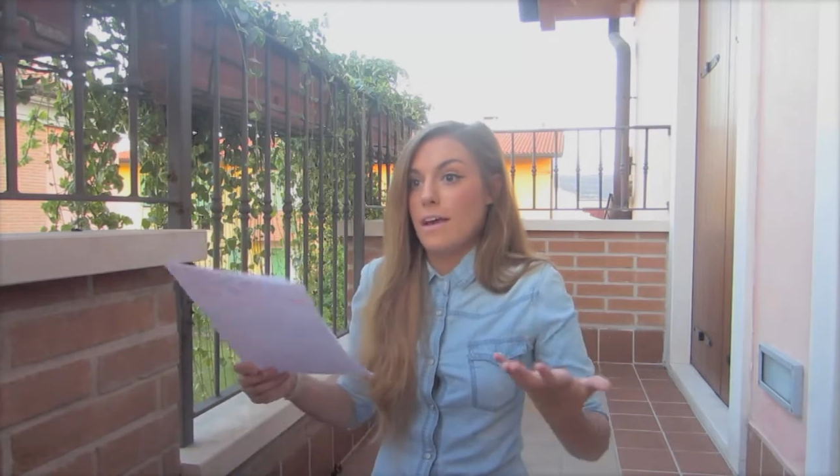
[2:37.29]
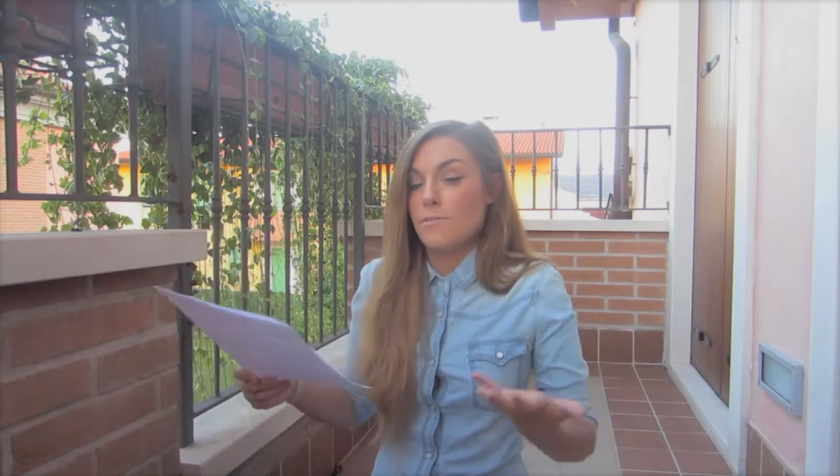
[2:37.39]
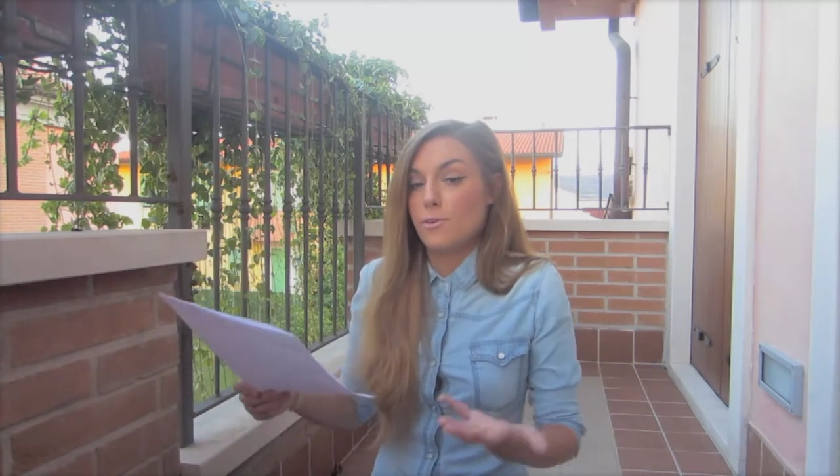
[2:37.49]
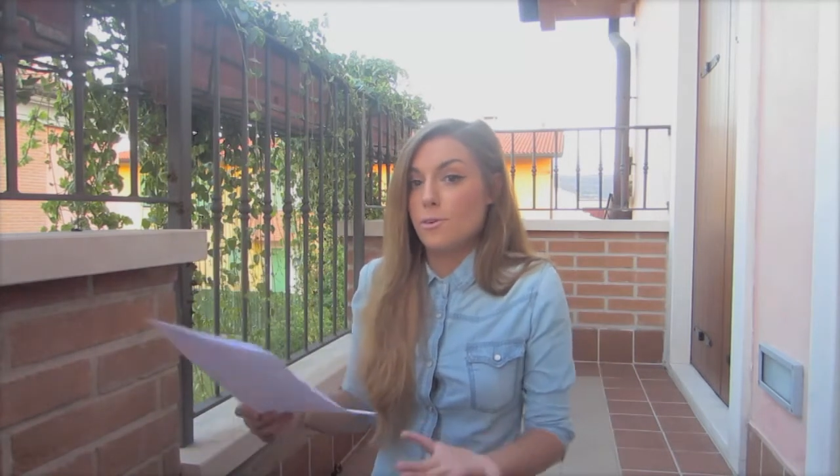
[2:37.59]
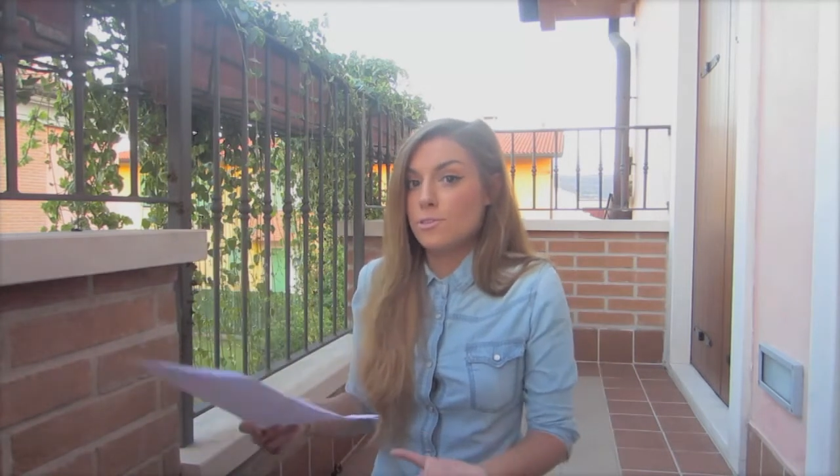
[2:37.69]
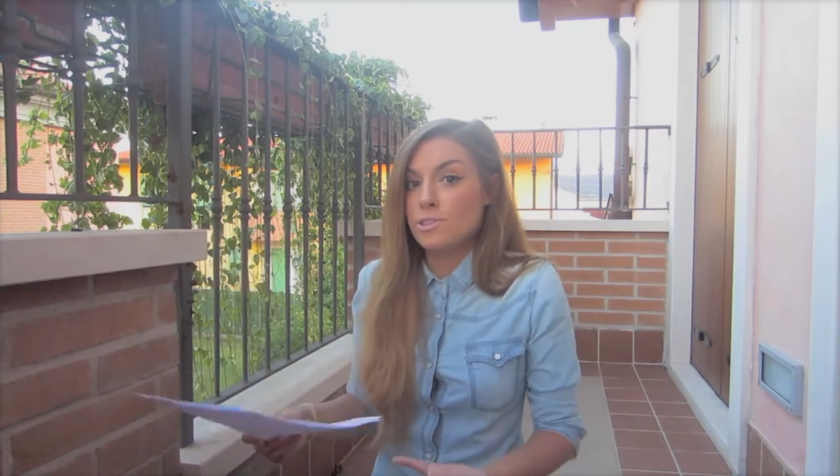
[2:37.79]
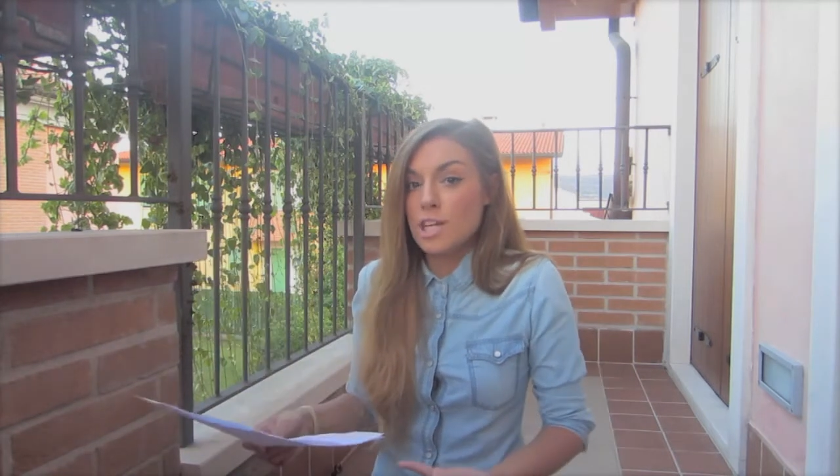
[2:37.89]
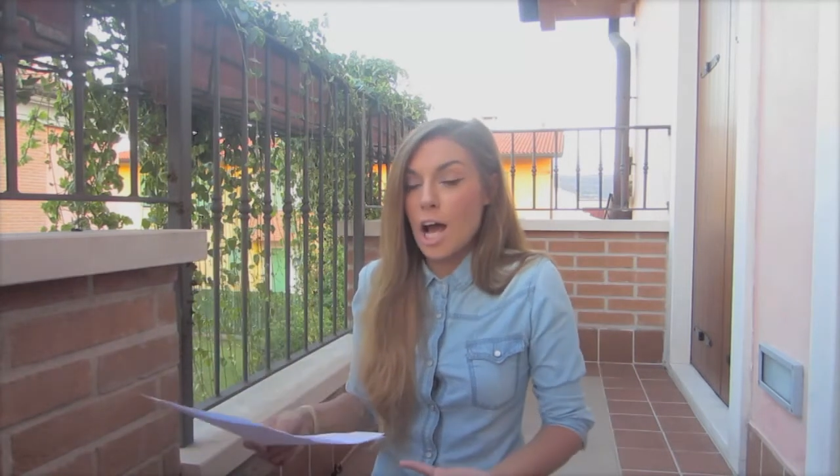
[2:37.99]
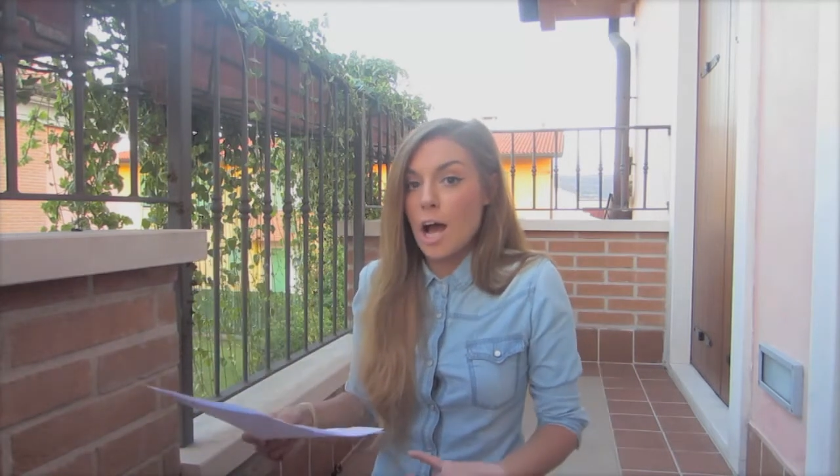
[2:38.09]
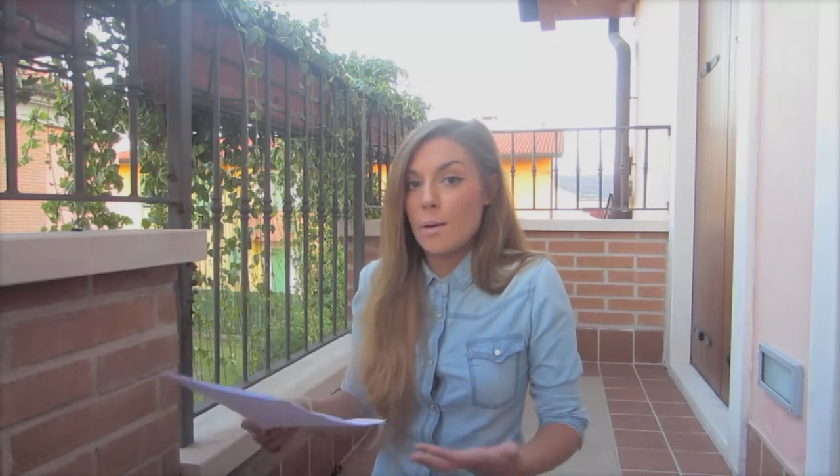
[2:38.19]
have your own
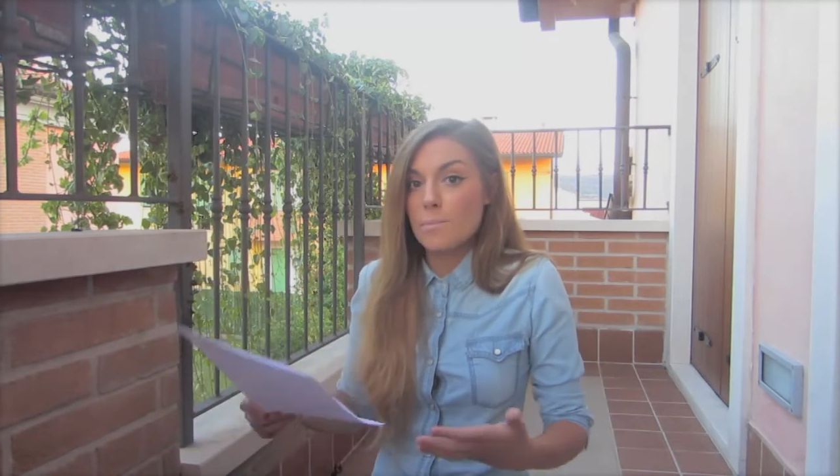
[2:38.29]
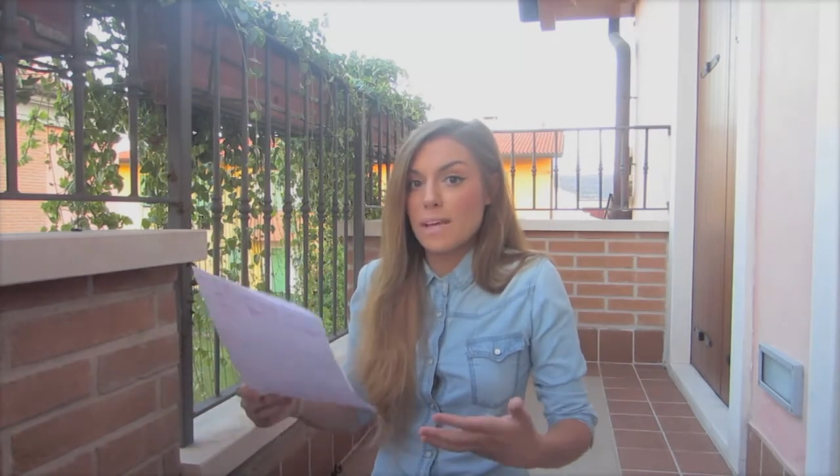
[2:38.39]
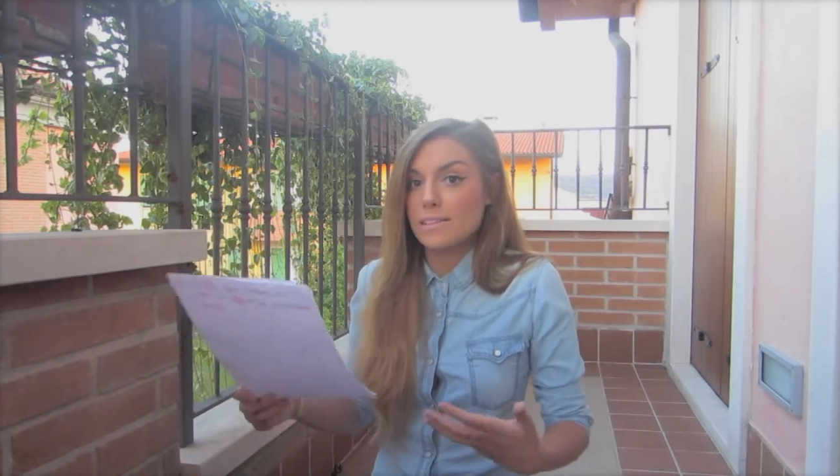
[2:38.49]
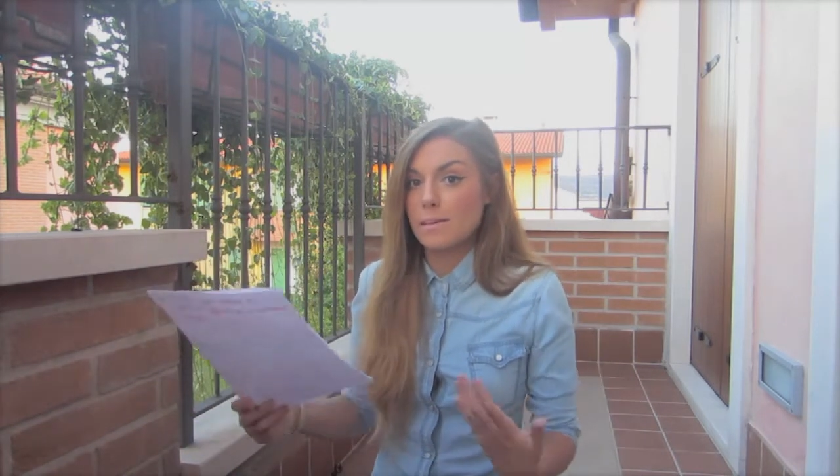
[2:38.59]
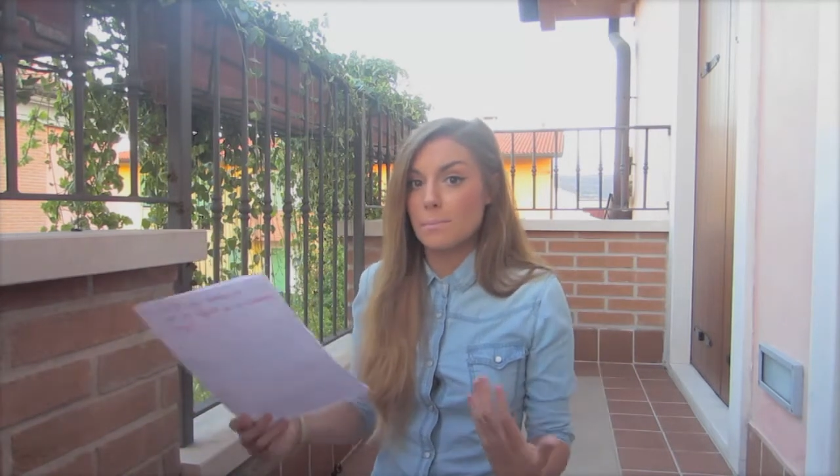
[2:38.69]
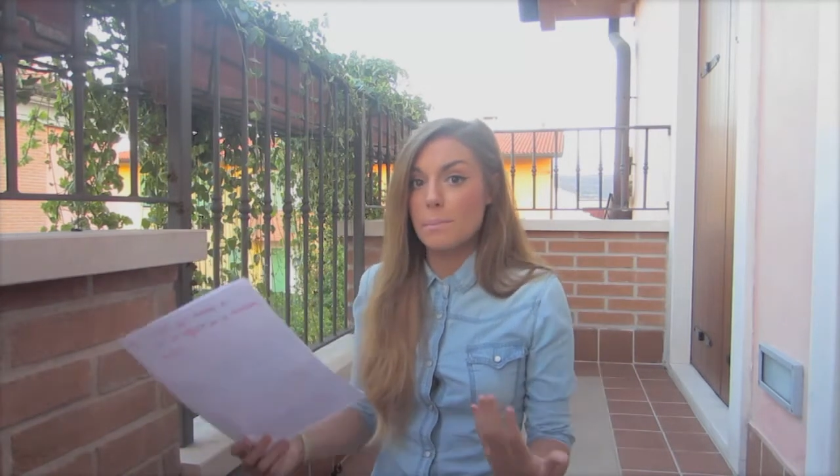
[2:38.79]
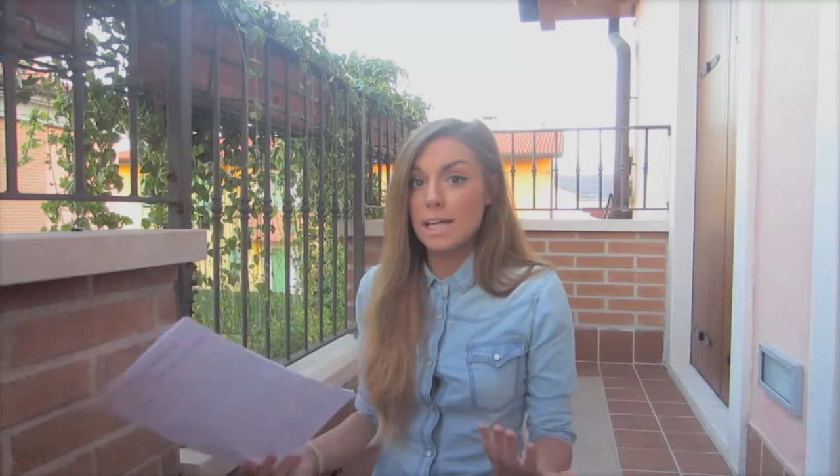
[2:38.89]
job, make some